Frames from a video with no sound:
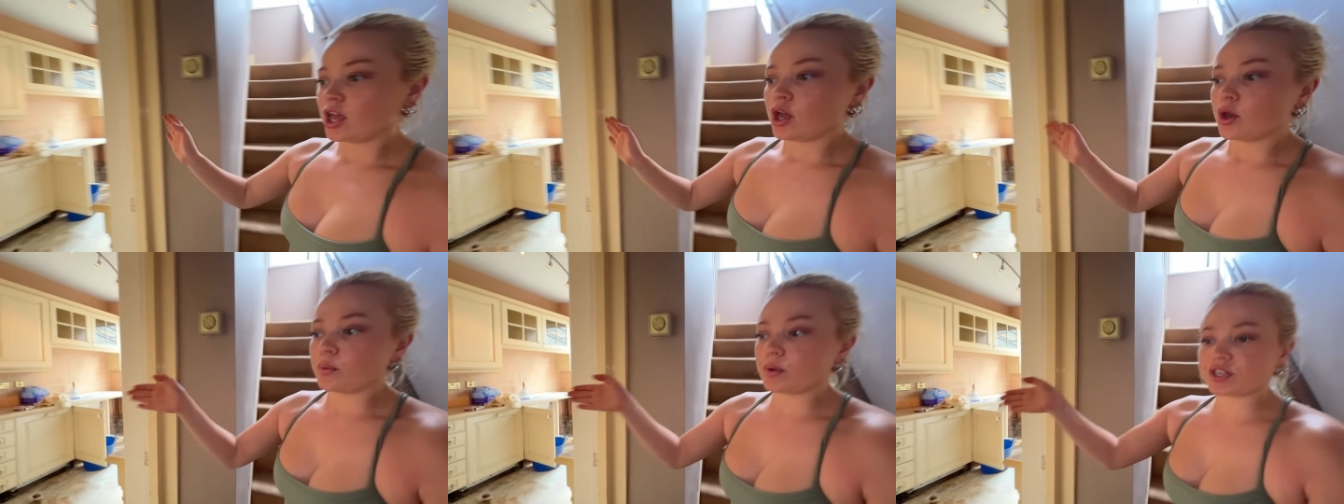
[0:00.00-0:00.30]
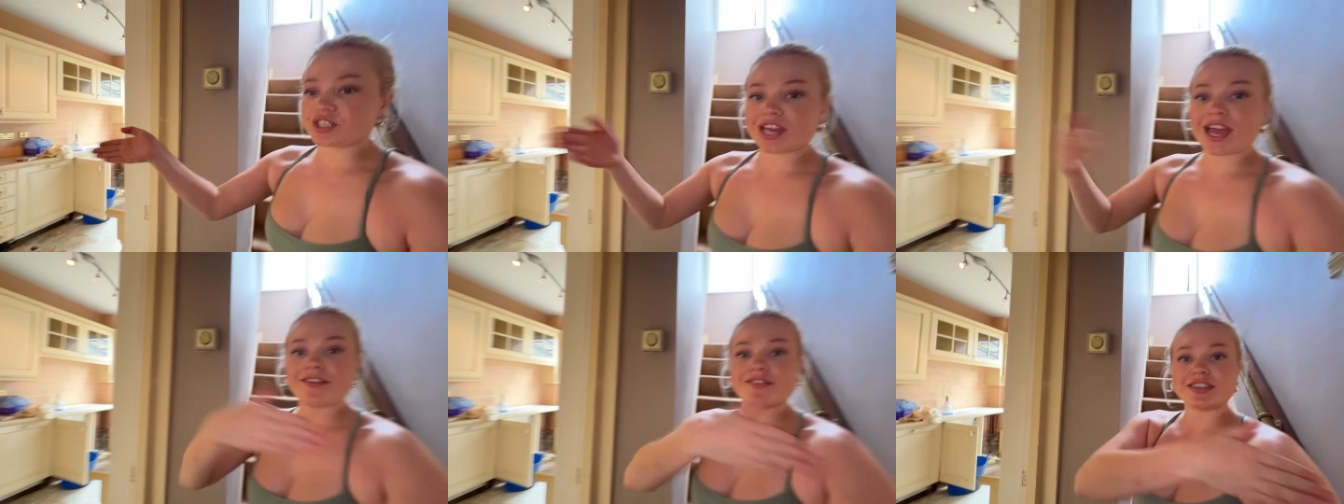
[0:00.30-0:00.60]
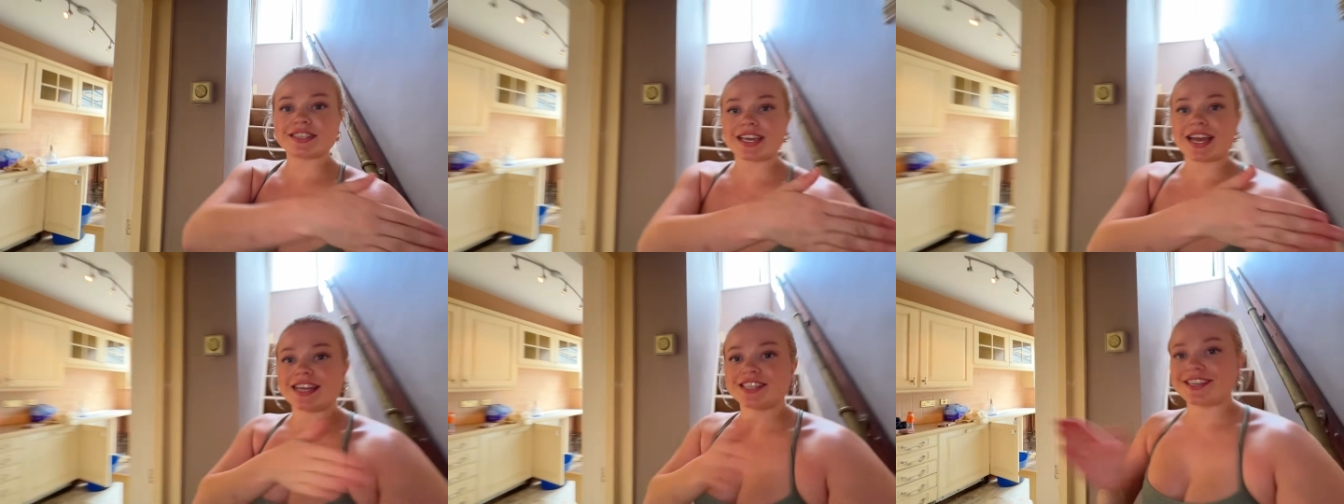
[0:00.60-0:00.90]
whichever
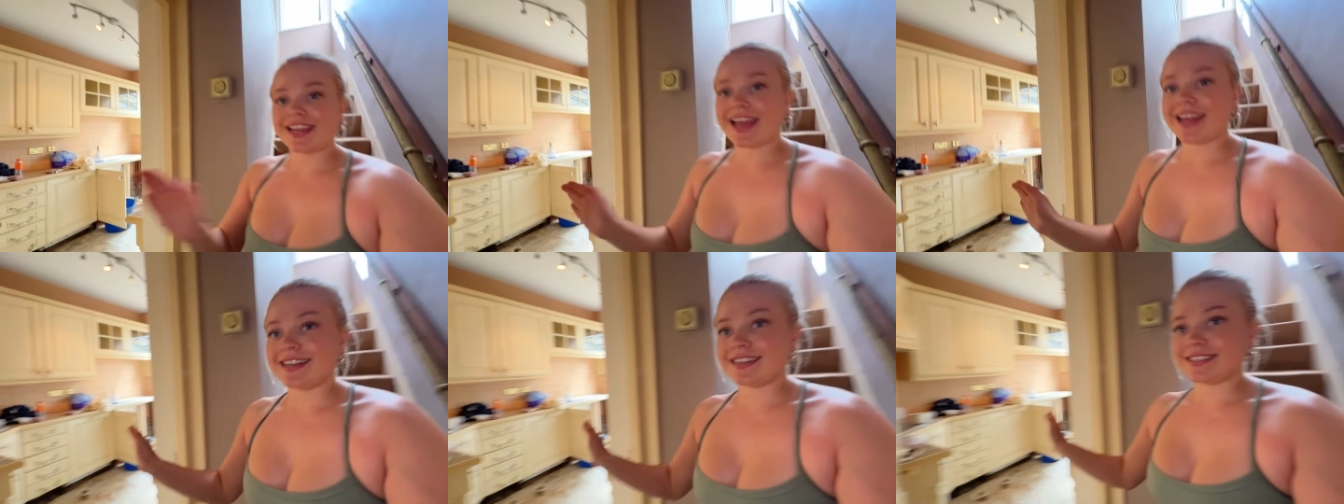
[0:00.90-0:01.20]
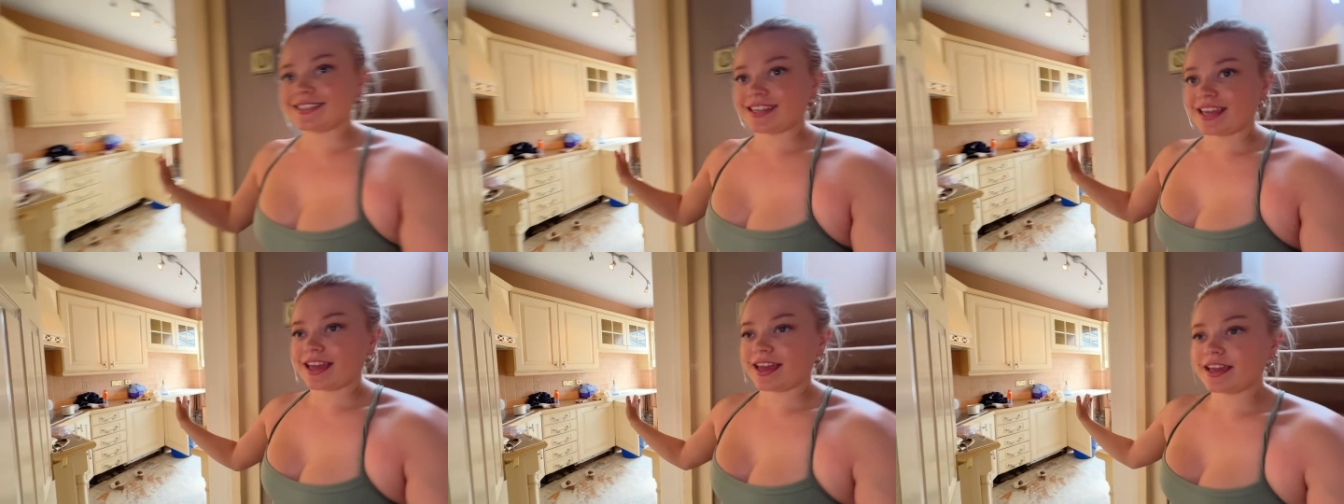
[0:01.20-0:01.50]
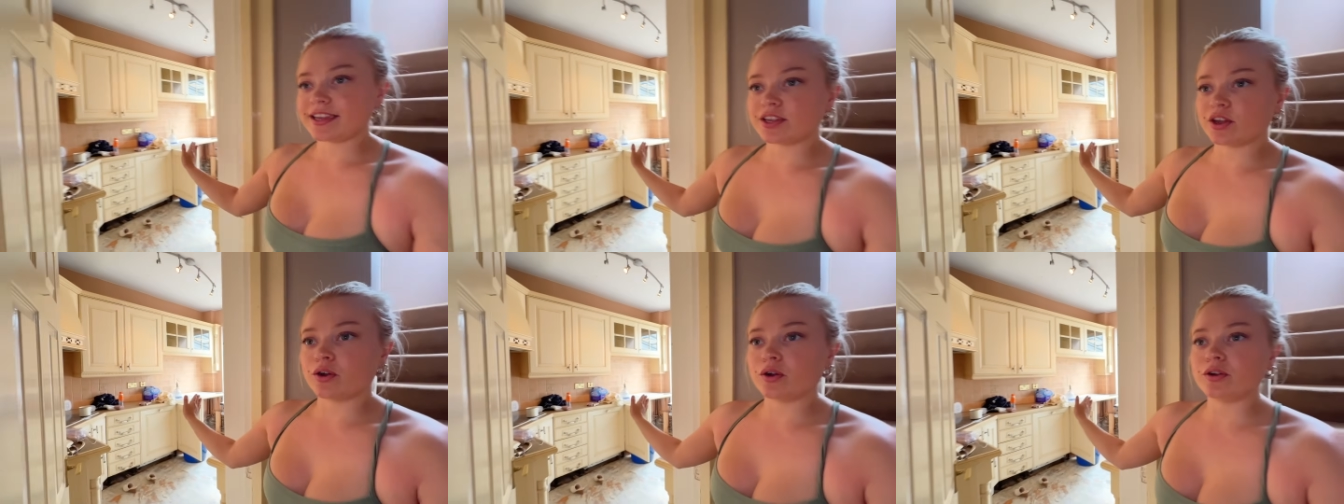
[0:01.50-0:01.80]
side you enter,
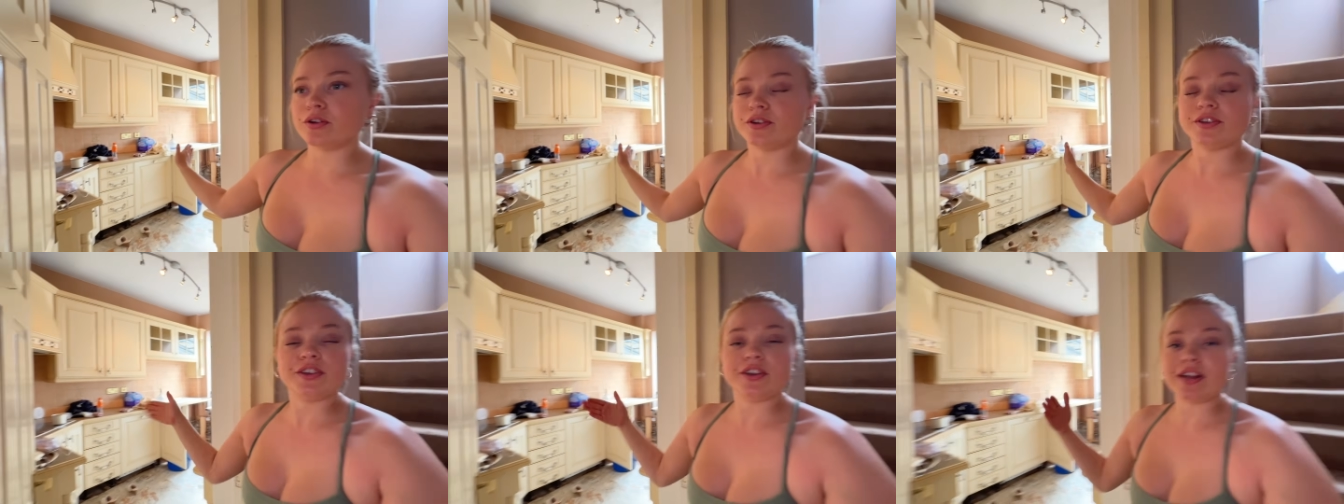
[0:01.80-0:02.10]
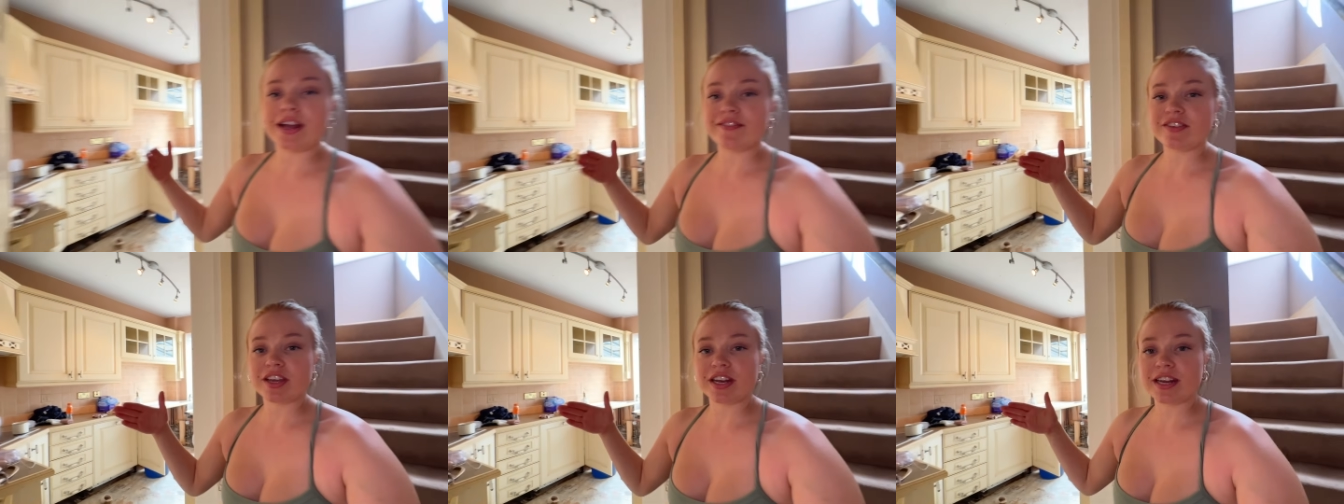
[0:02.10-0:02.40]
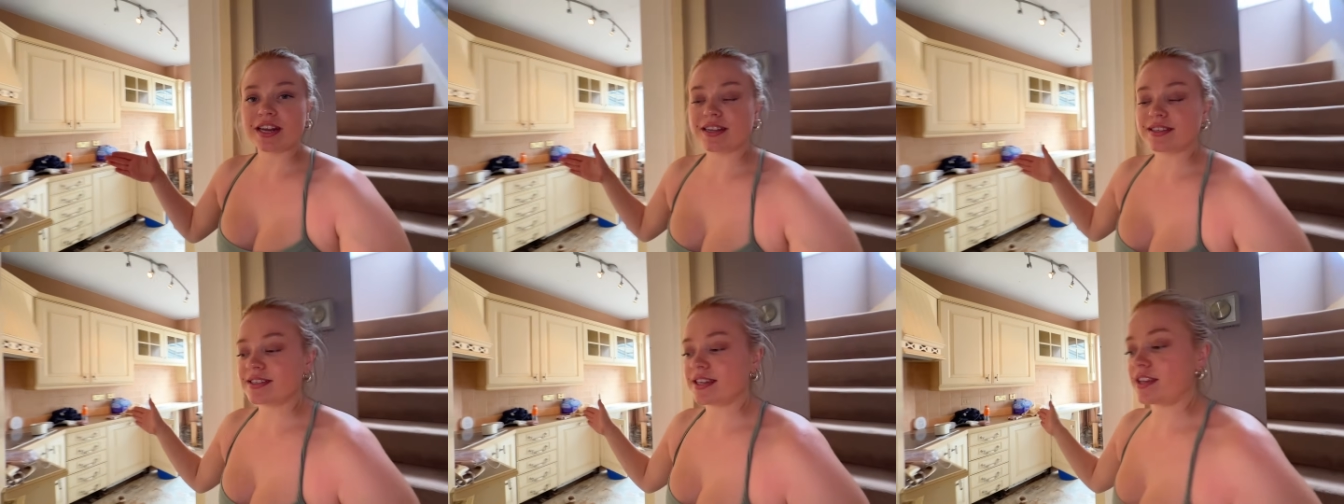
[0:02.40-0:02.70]
you're never going to
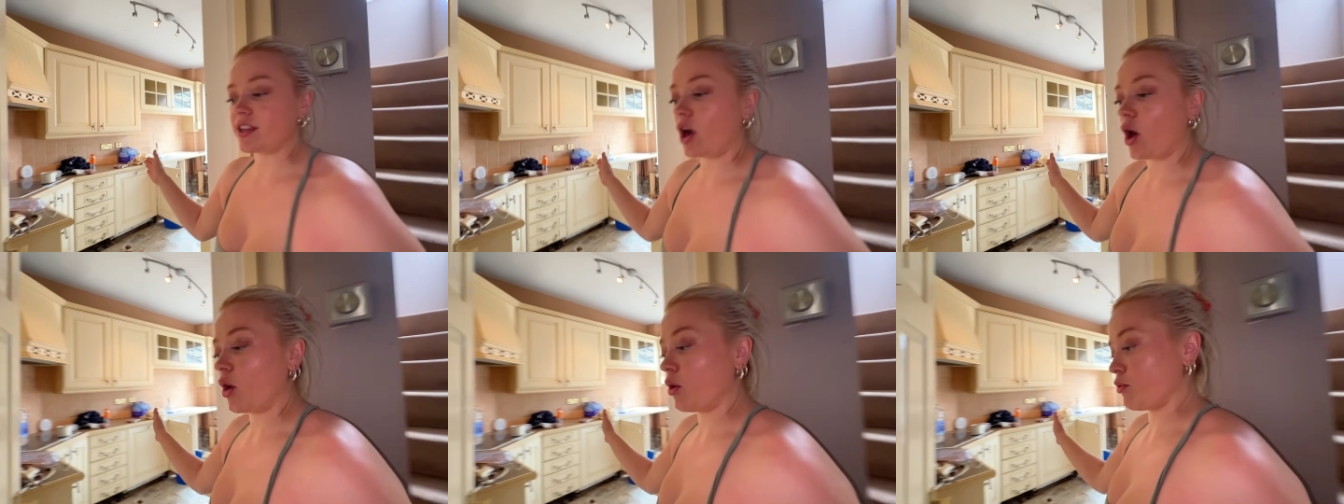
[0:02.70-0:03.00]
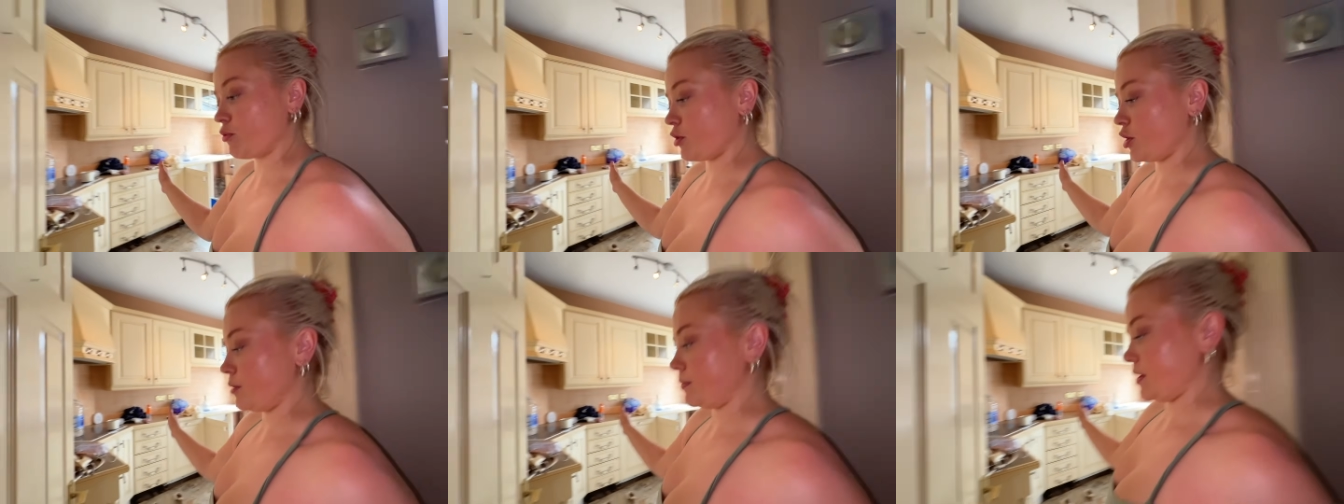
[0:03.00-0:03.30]
get to see the whole room.